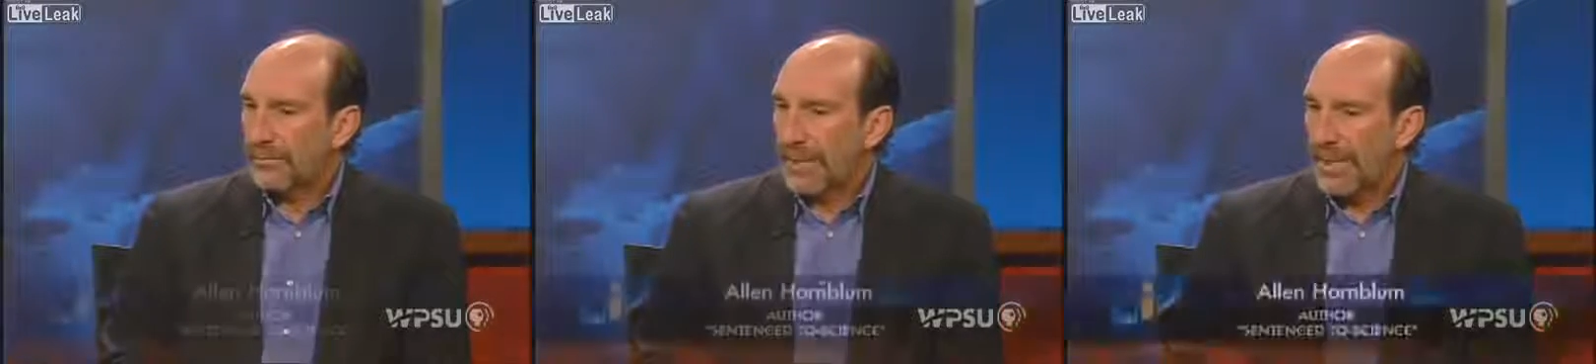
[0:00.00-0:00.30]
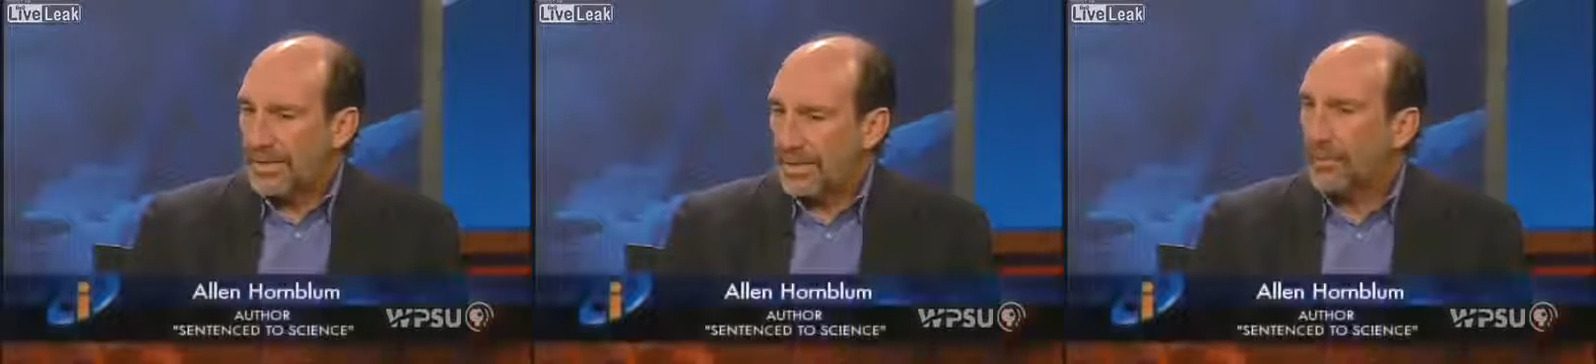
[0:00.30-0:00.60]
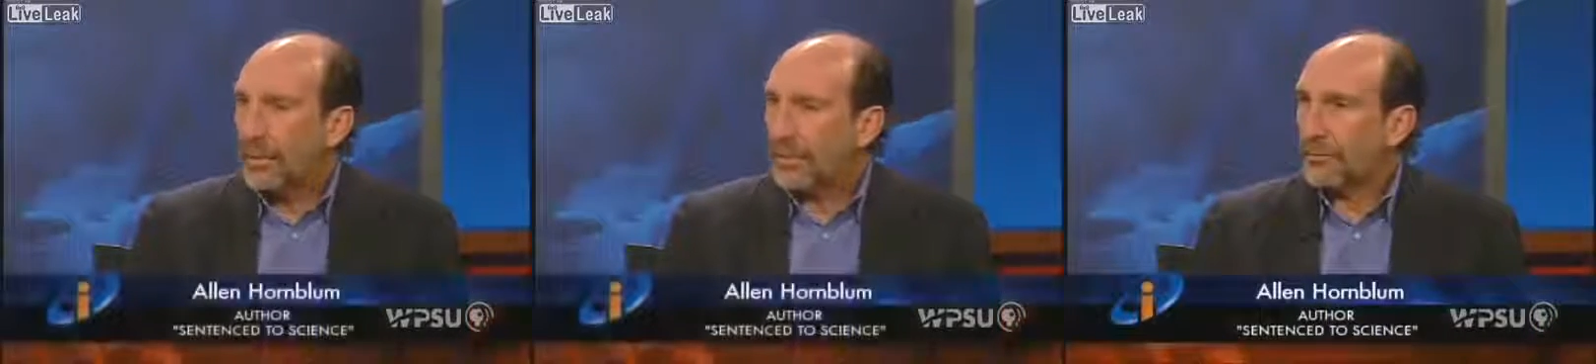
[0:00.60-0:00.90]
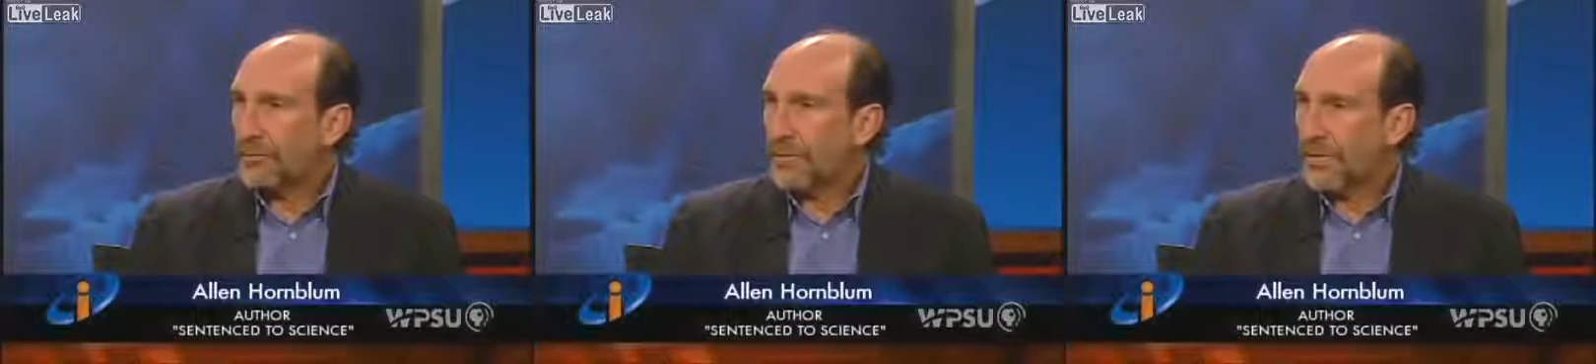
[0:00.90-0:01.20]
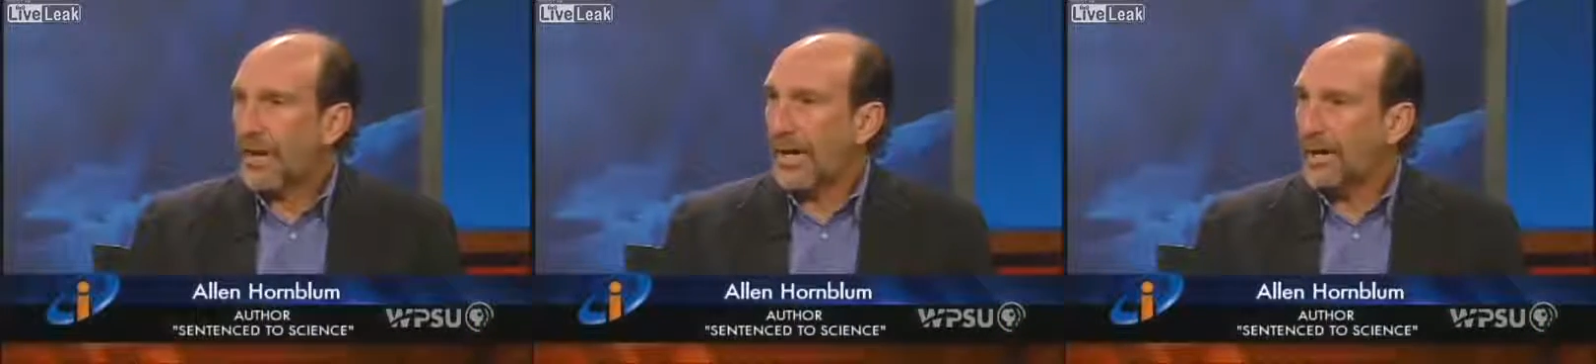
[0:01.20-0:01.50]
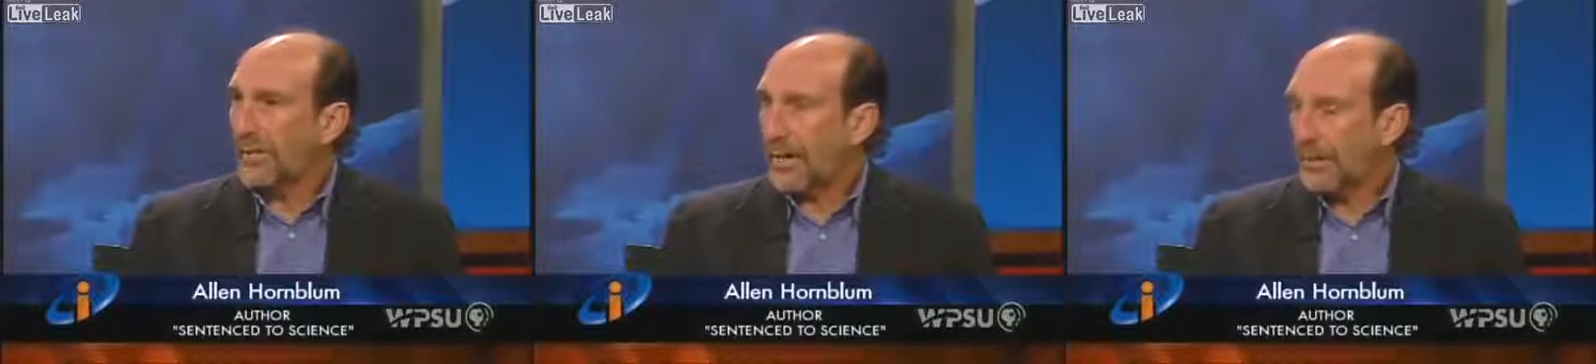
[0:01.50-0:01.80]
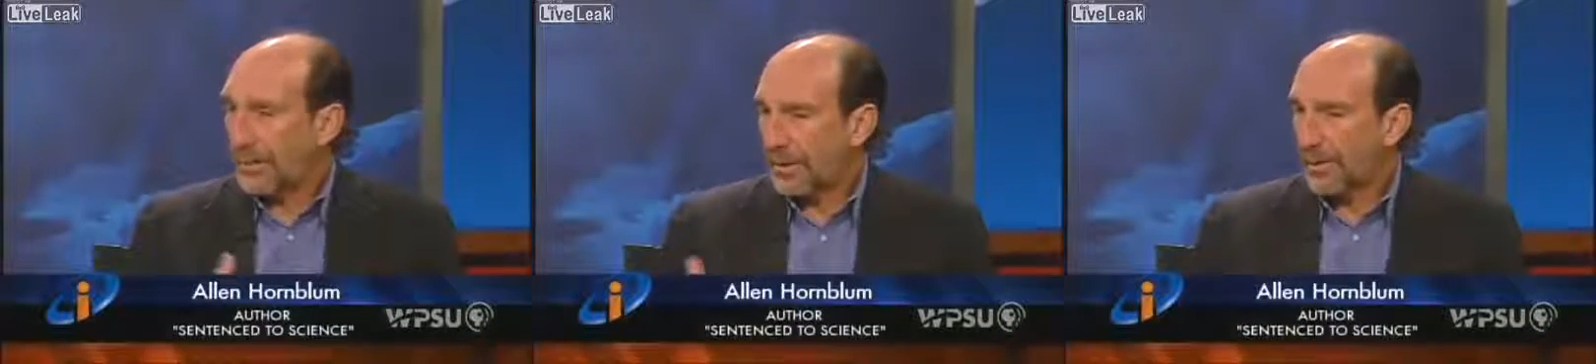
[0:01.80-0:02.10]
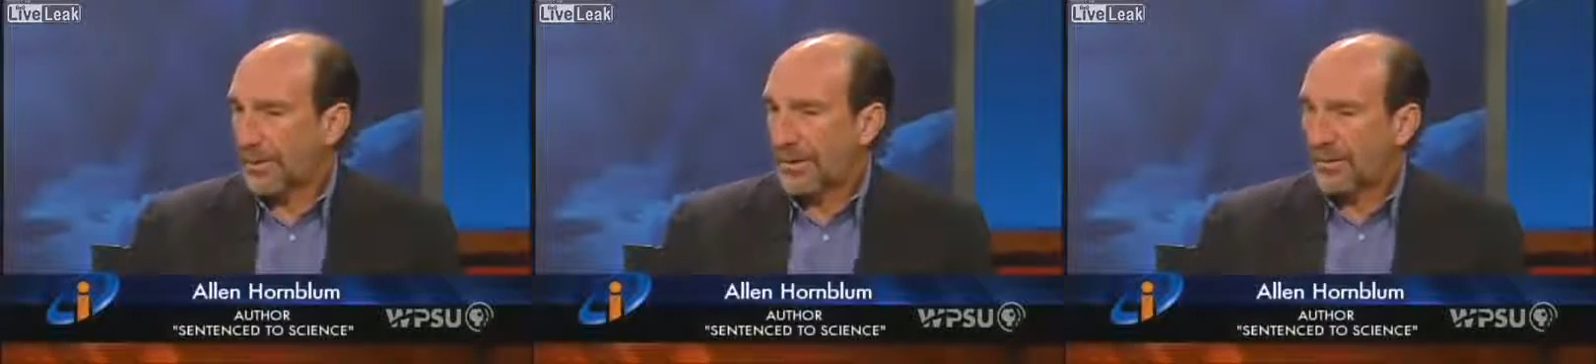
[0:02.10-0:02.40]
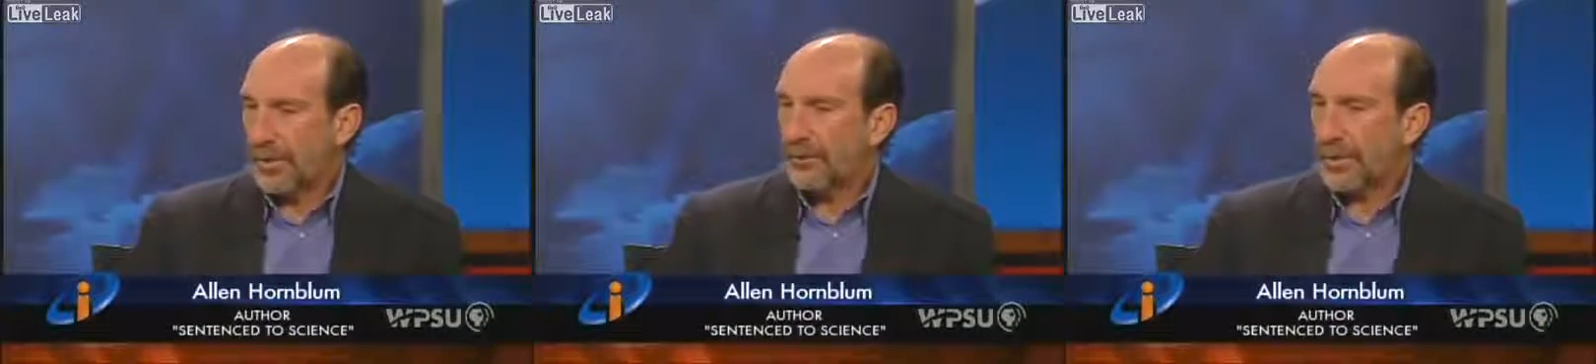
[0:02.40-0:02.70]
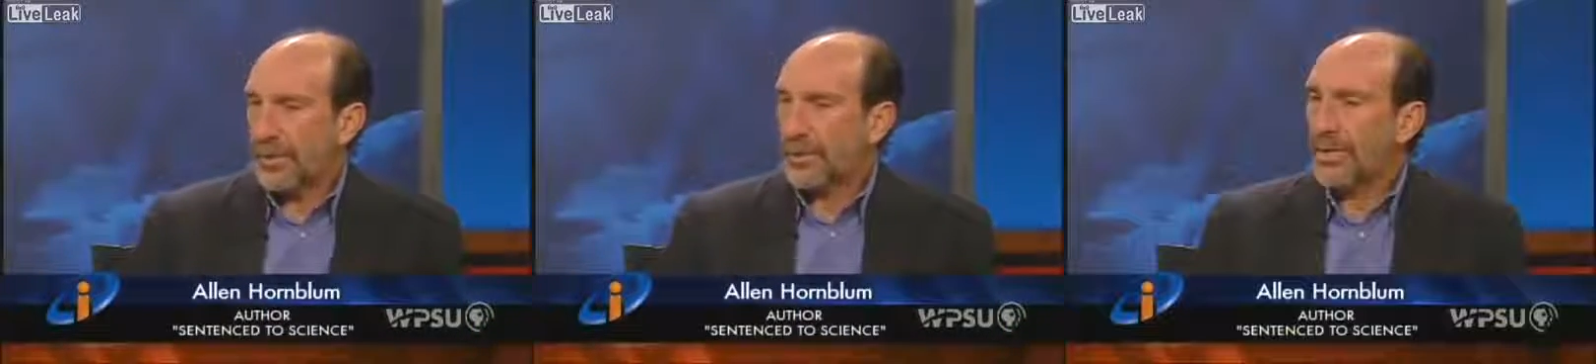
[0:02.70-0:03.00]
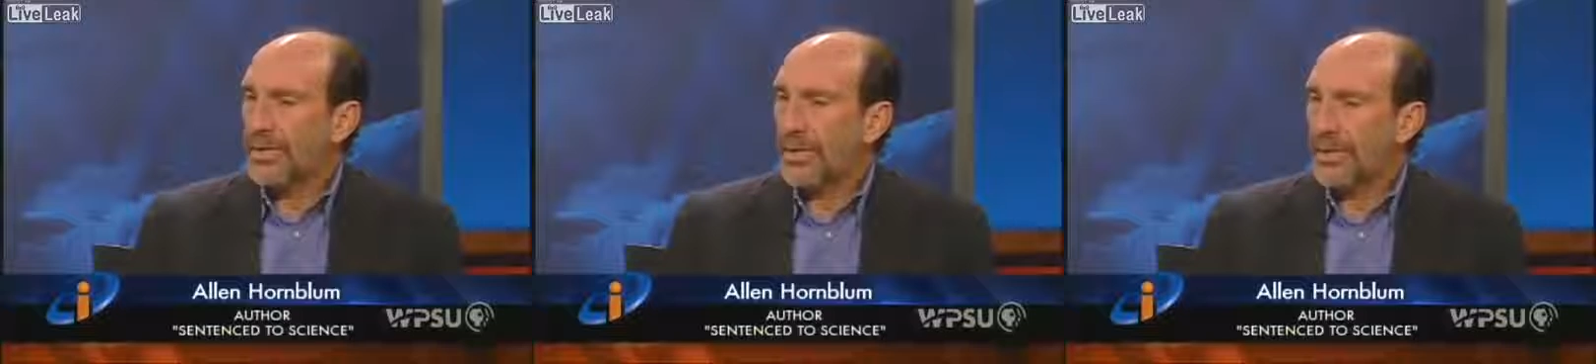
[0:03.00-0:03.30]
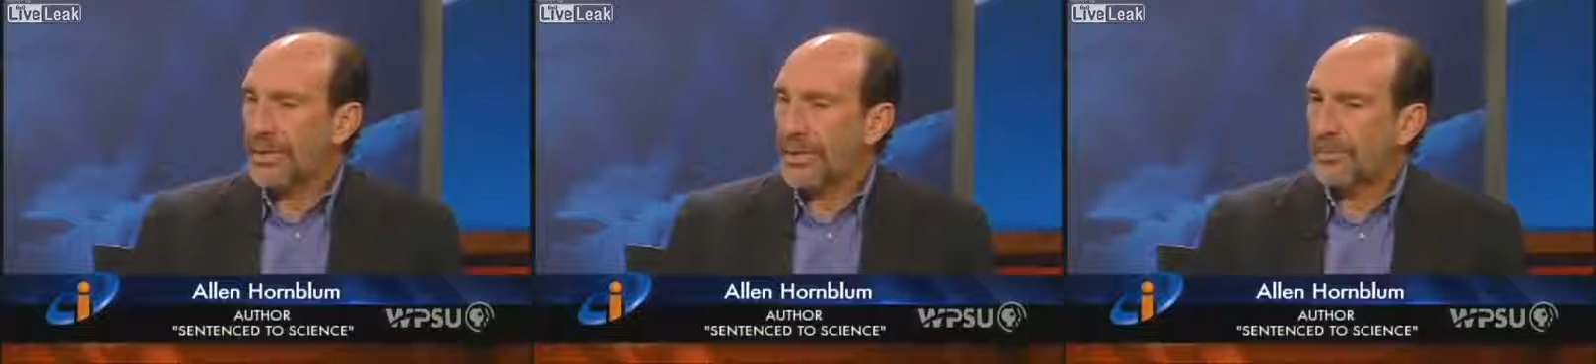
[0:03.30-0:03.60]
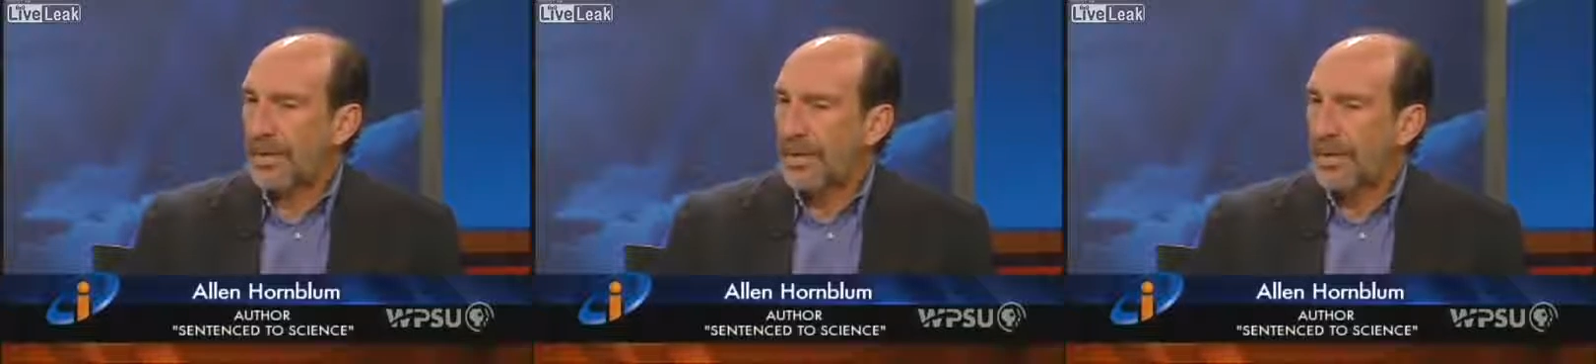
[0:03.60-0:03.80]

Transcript: positive work for society rather than completing my graduate education.